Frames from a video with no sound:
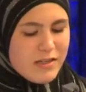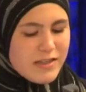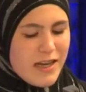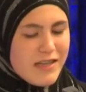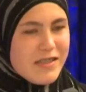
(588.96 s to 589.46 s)

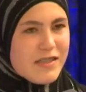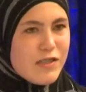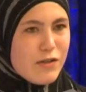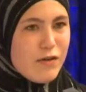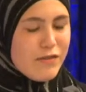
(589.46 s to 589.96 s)
Silence
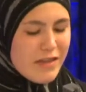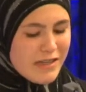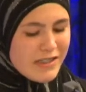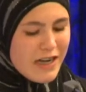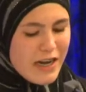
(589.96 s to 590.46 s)
took over the
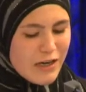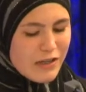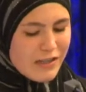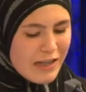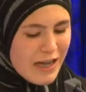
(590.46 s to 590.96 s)
entire
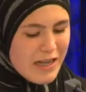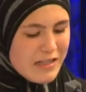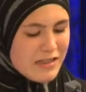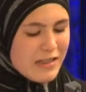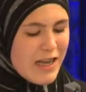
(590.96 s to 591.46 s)

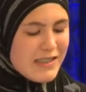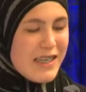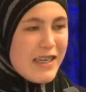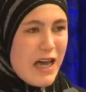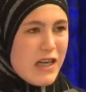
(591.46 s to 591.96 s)
class as
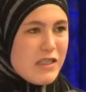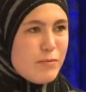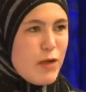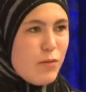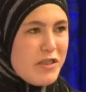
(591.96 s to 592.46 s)
they
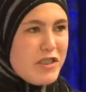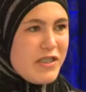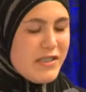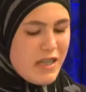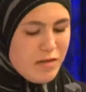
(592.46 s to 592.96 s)
gasped at what
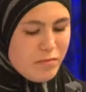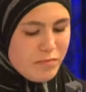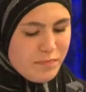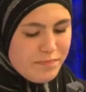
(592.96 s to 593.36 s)
she said.